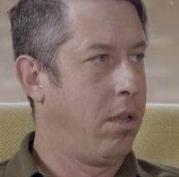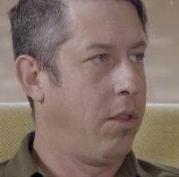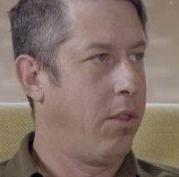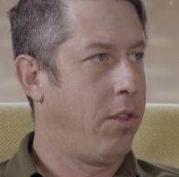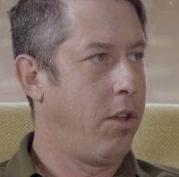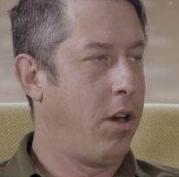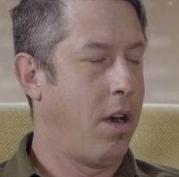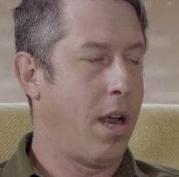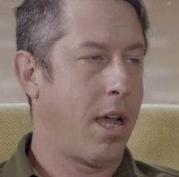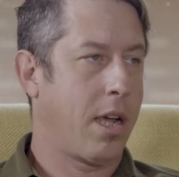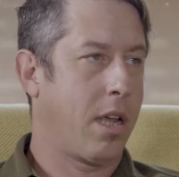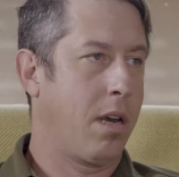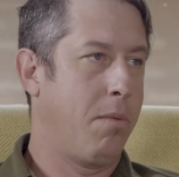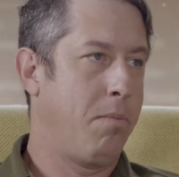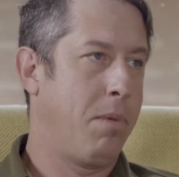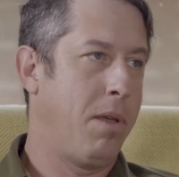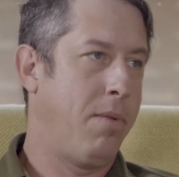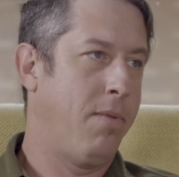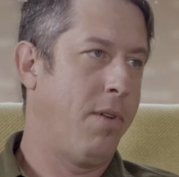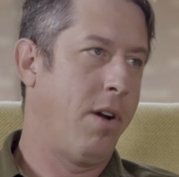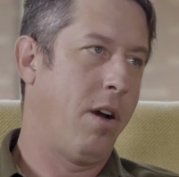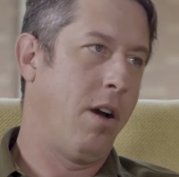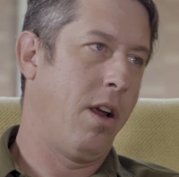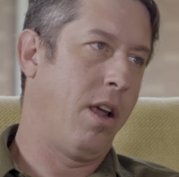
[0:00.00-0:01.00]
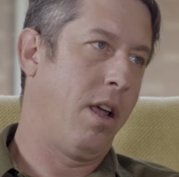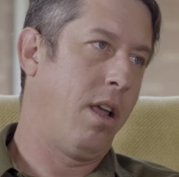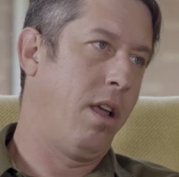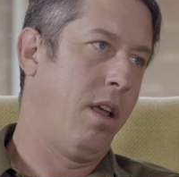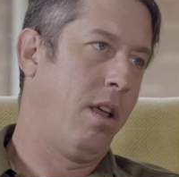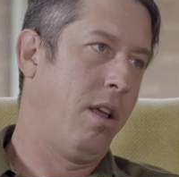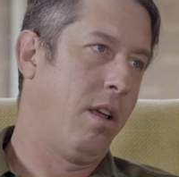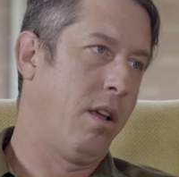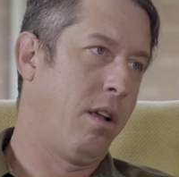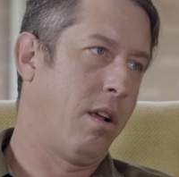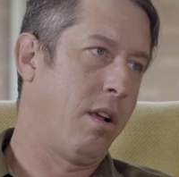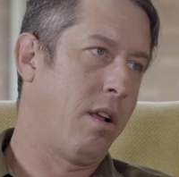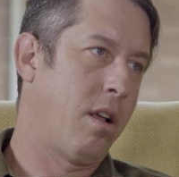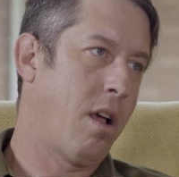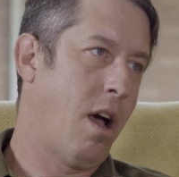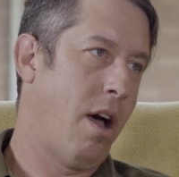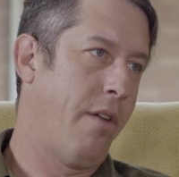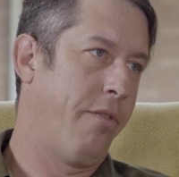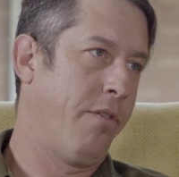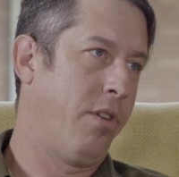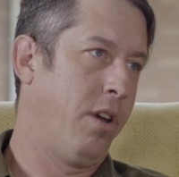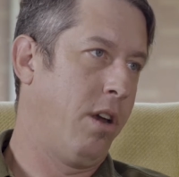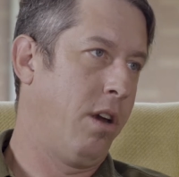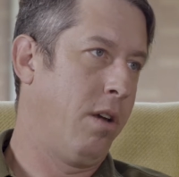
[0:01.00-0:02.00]
they're not going to be very
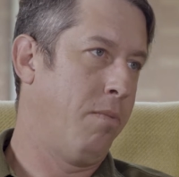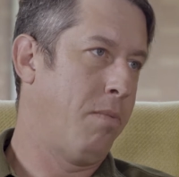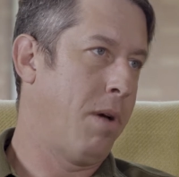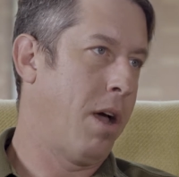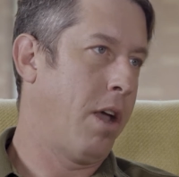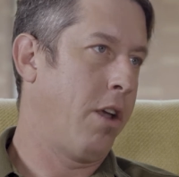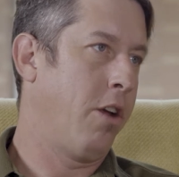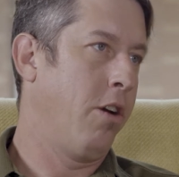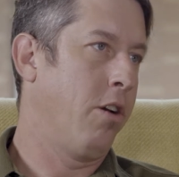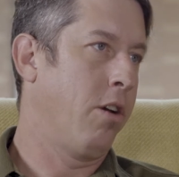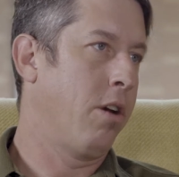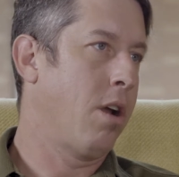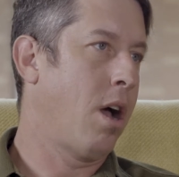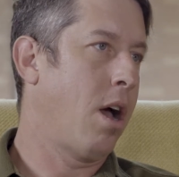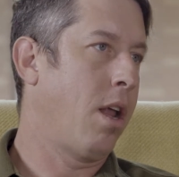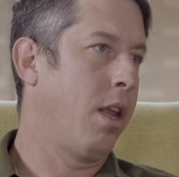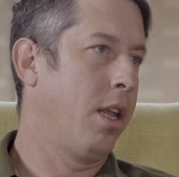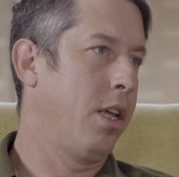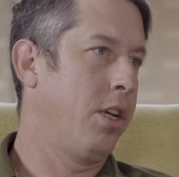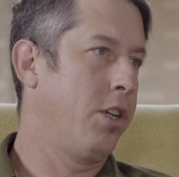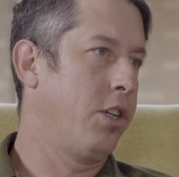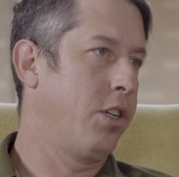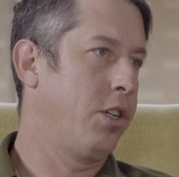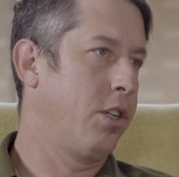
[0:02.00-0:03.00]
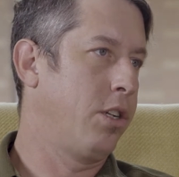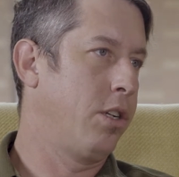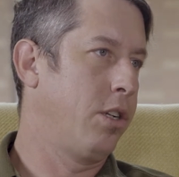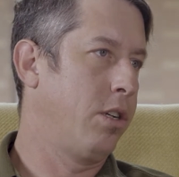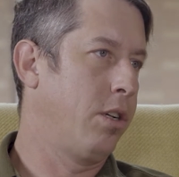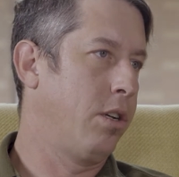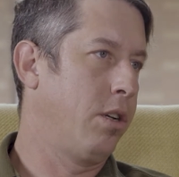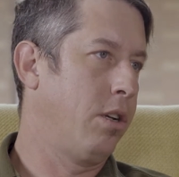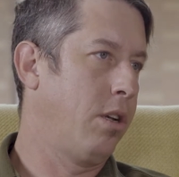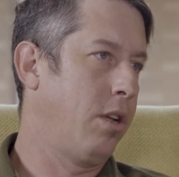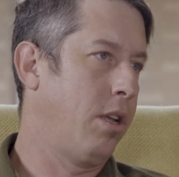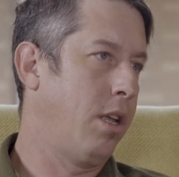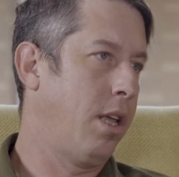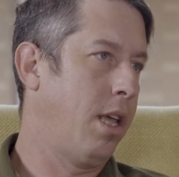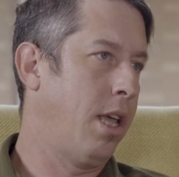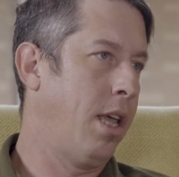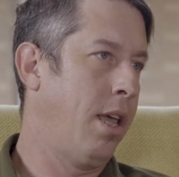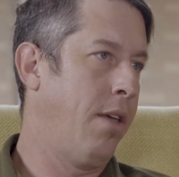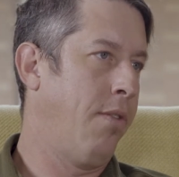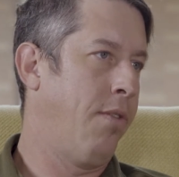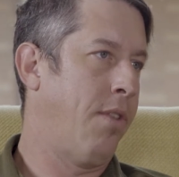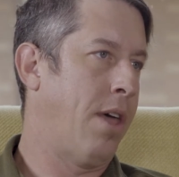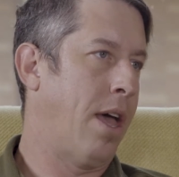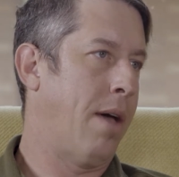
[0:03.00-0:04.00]
confident about your knowledge
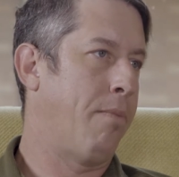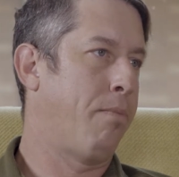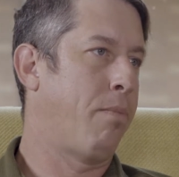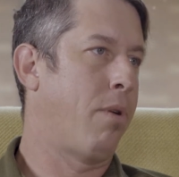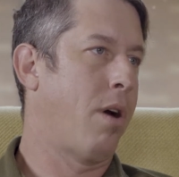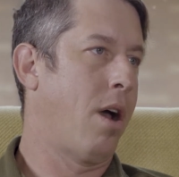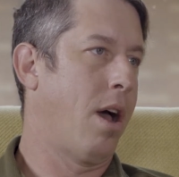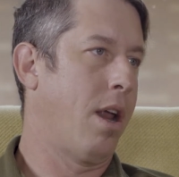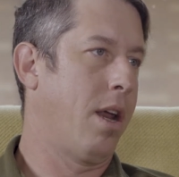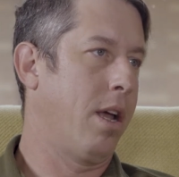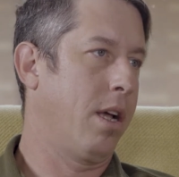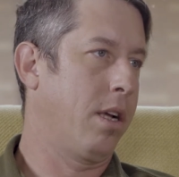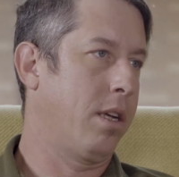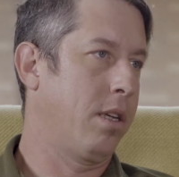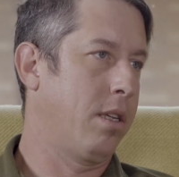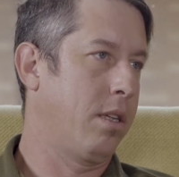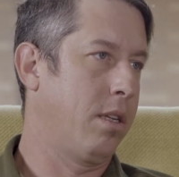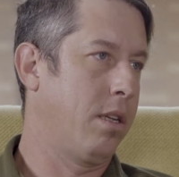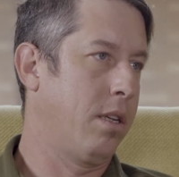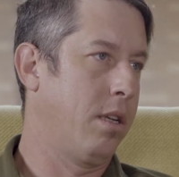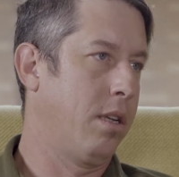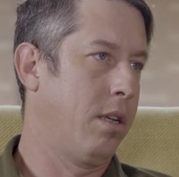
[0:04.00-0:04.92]
in that product.